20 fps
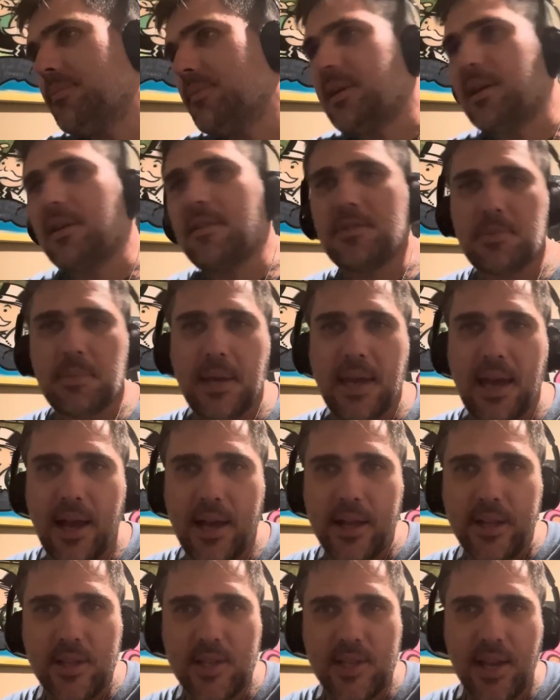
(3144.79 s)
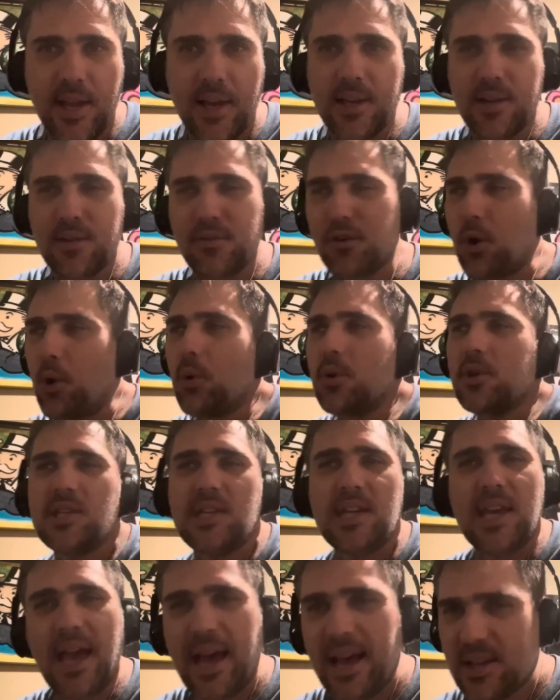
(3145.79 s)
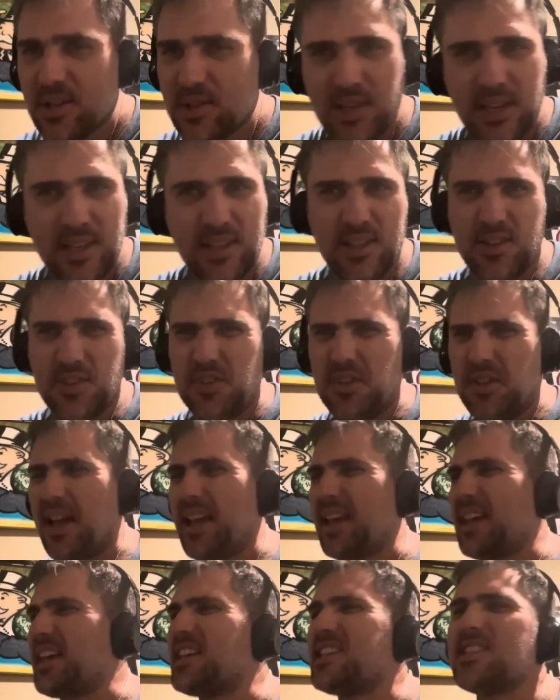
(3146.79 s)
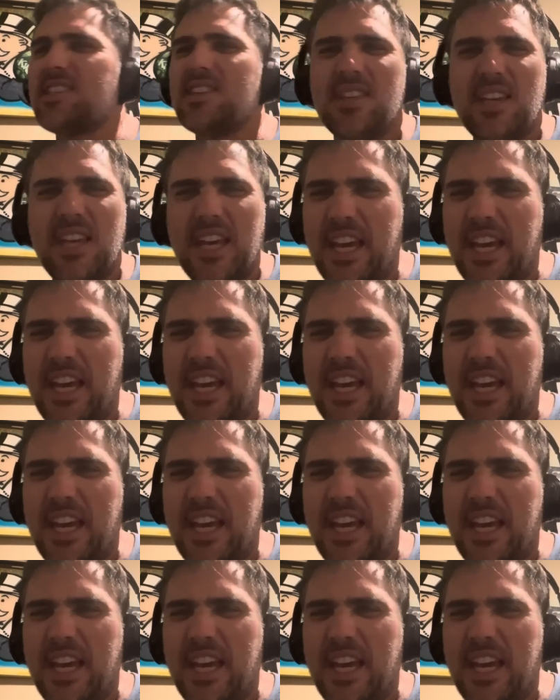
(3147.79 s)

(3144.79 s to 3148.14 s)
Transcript: Gives me a headset. Of course, he has like this like in,